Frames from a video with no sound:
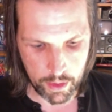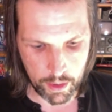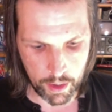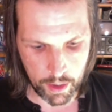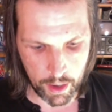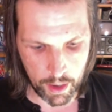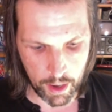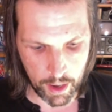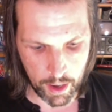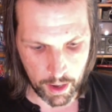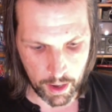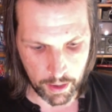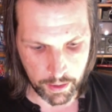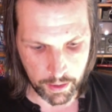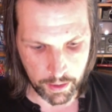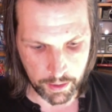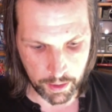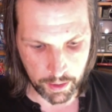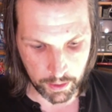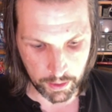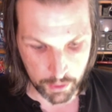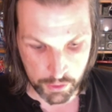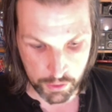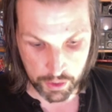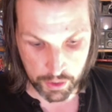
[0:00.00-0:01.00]
I
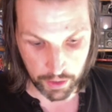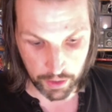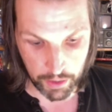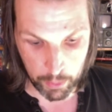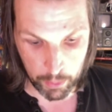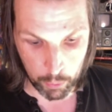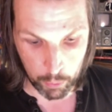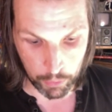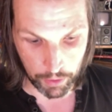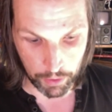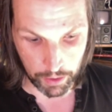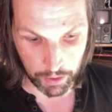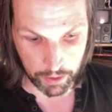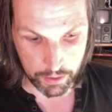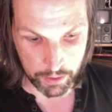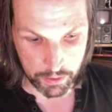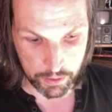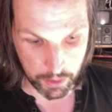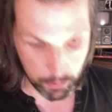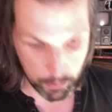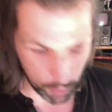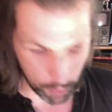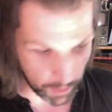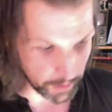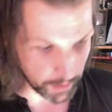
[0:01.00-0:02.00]
kind of sat there one night and
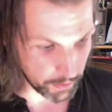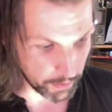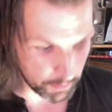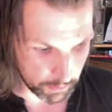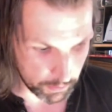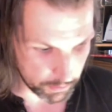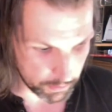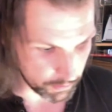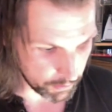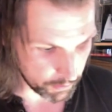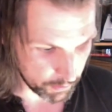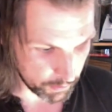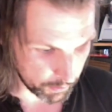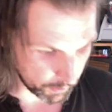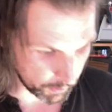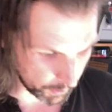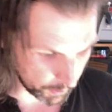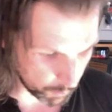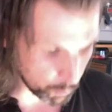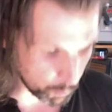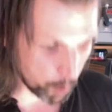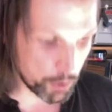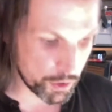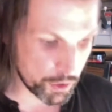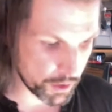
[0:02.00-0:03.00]
said, right, like,
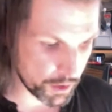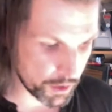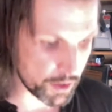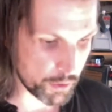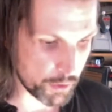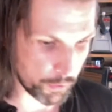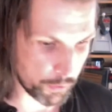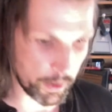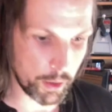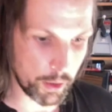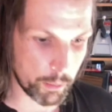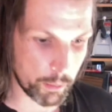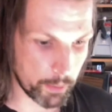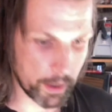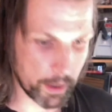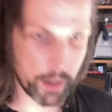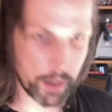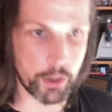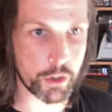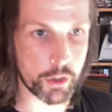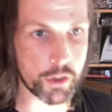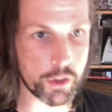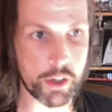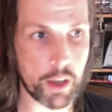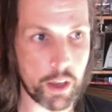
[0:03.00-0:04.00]
what's this film? And I
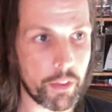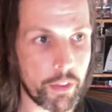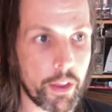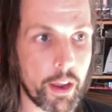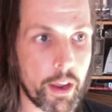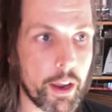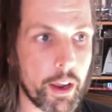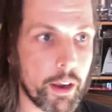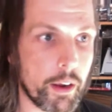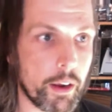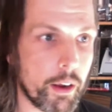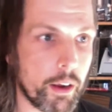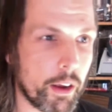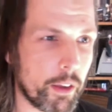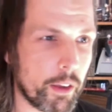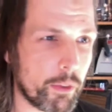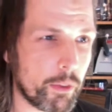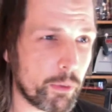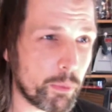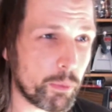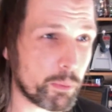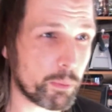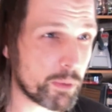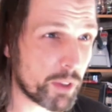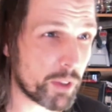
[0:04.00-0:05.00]
just sat there, I
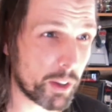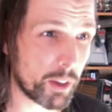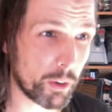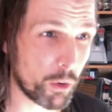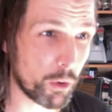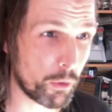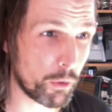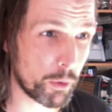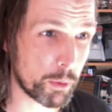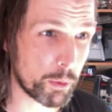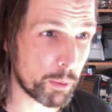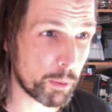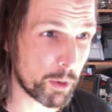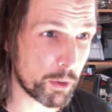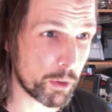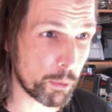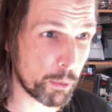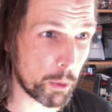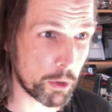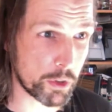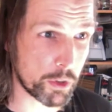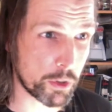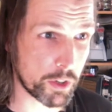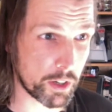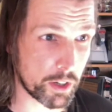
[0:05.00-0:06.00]
think over the space of
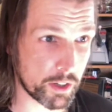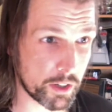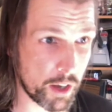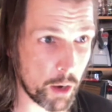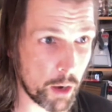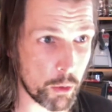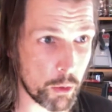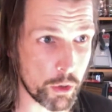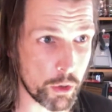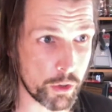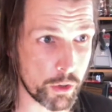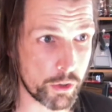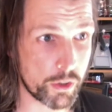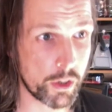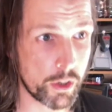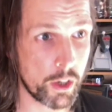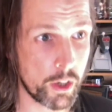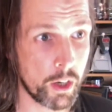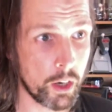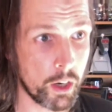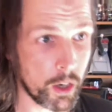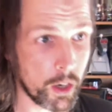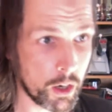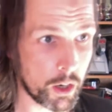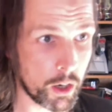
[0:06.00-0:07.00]
about 6 hours,
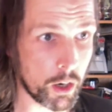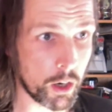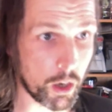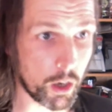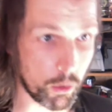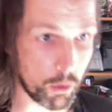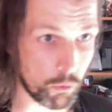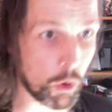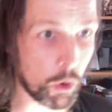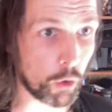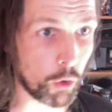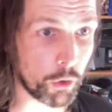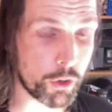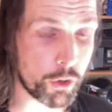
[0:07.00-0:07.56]
and wrote this